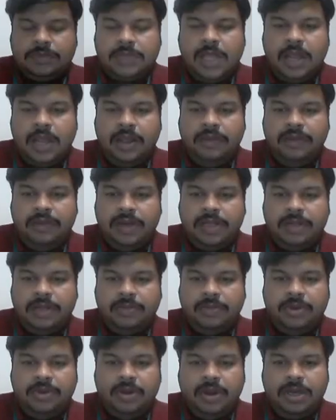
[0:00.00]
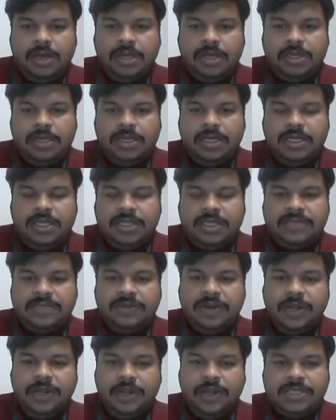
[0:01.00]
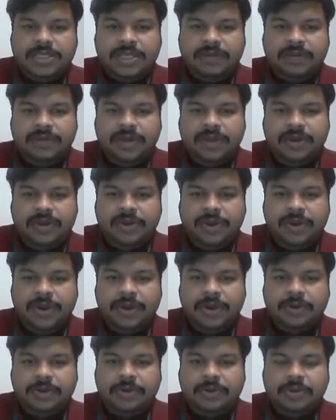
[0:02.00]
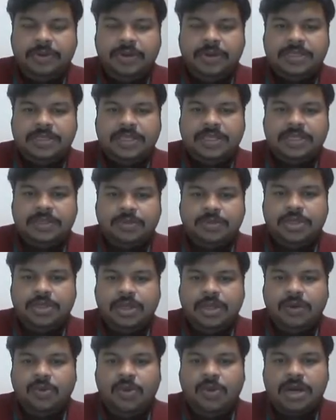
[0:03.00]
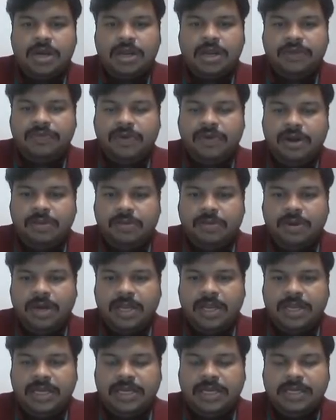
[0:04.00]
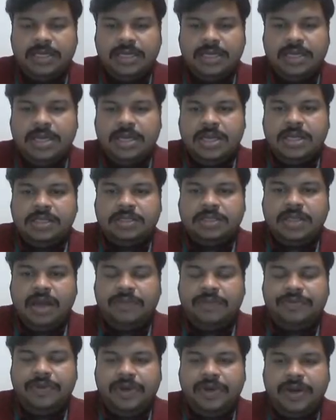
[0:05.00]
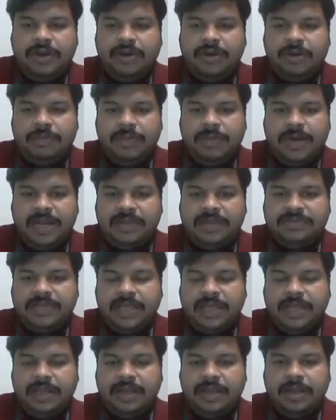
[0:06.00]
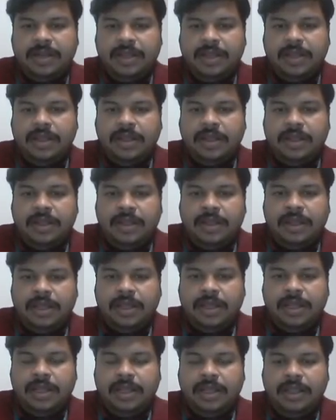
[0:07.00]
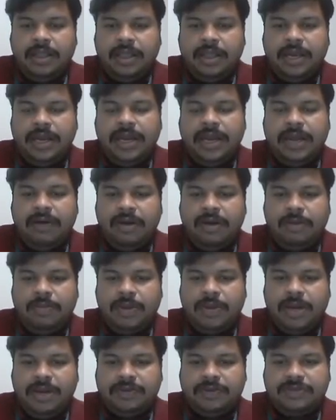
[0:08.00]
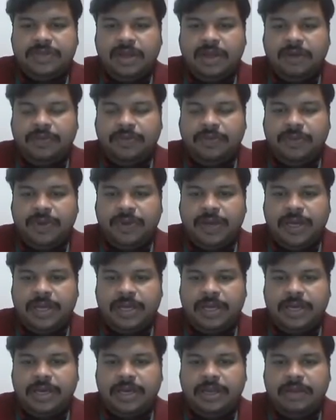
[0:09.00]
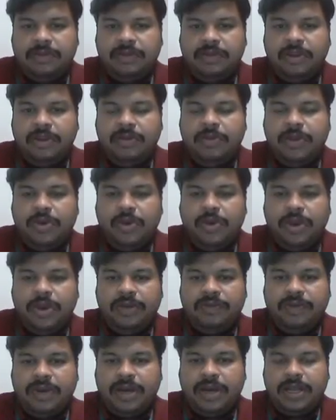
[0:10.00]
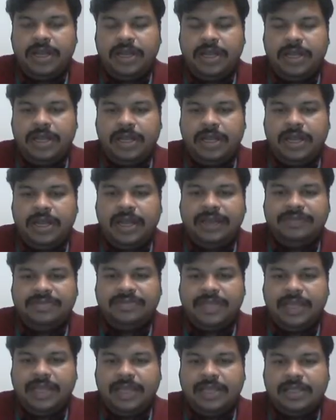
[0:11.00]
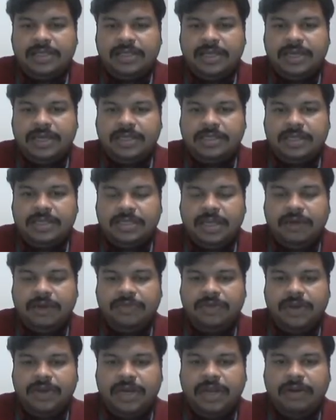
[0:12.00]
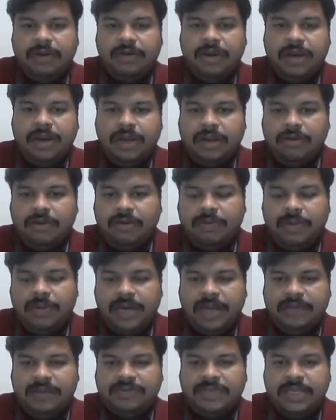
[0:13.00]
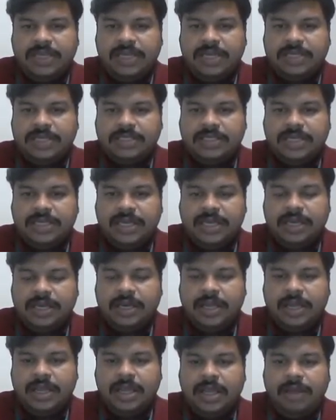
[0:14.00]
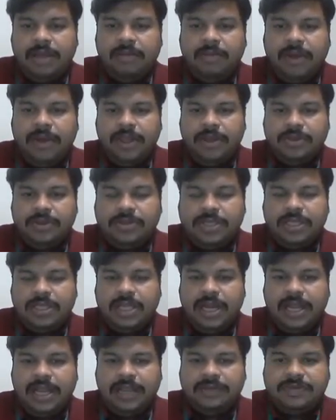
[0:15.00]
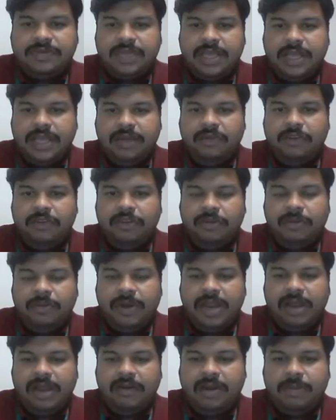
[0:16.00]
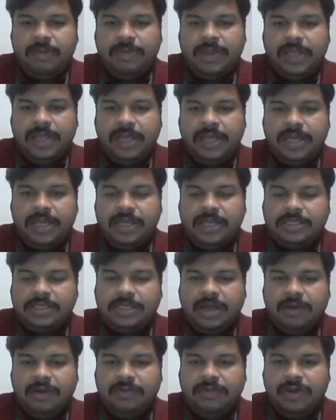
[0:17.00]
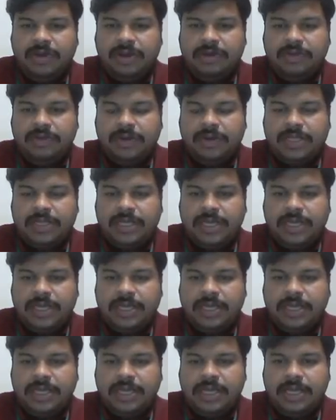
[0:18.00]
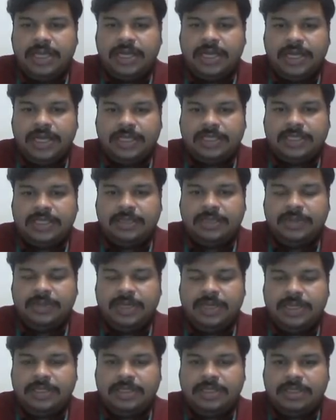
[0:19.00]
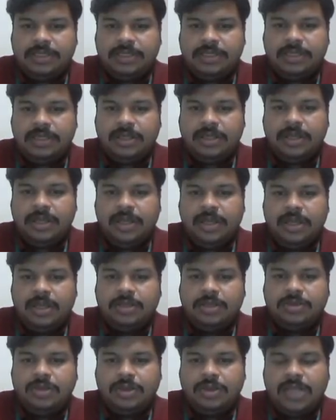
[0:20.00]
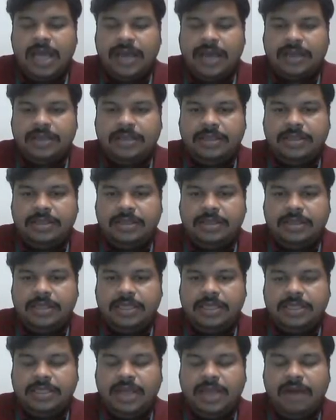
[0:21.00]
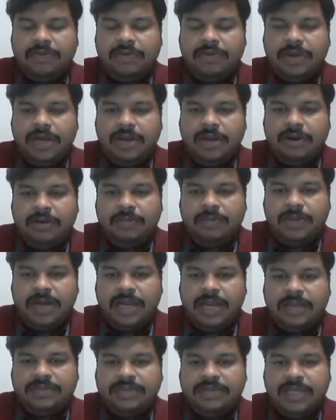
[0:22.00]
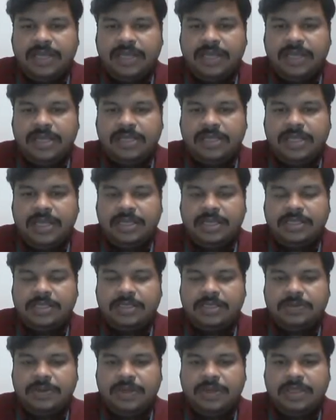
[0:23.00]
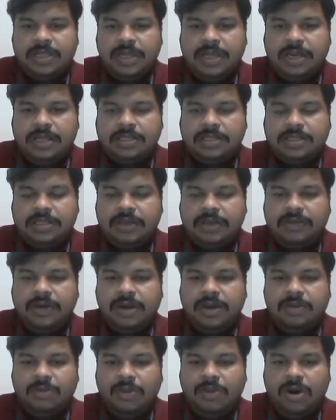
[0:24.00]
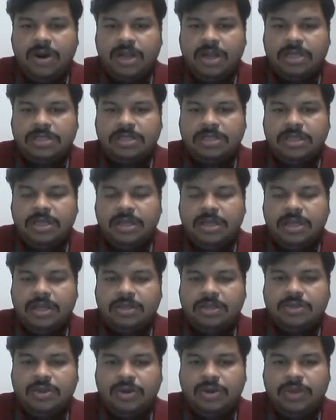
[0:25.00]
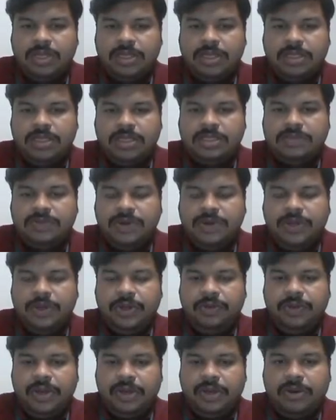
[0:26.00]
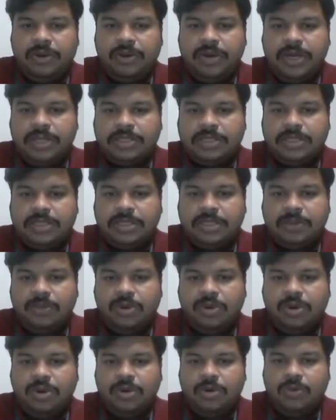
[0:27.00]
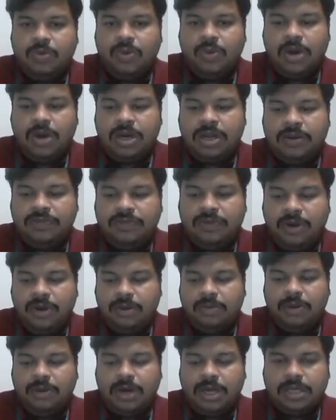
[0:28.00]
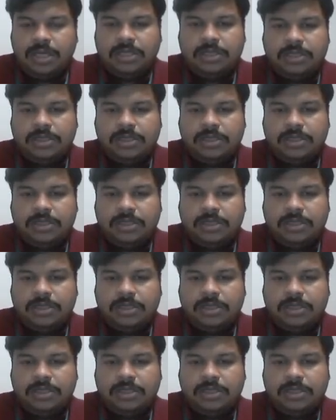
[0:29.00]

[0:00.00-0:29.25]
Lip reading: I welcome you all. In this video lecture, we are going to discuss about the waterfall model in software development life cycle. In a development of software, we will be going for a life cycle. That is, the software development life cycle is there. By using the life cycle, we will be developing a software for the customers. So there, in software development life cycle, there are several models. So in this video, we are going to discuss about waterfall model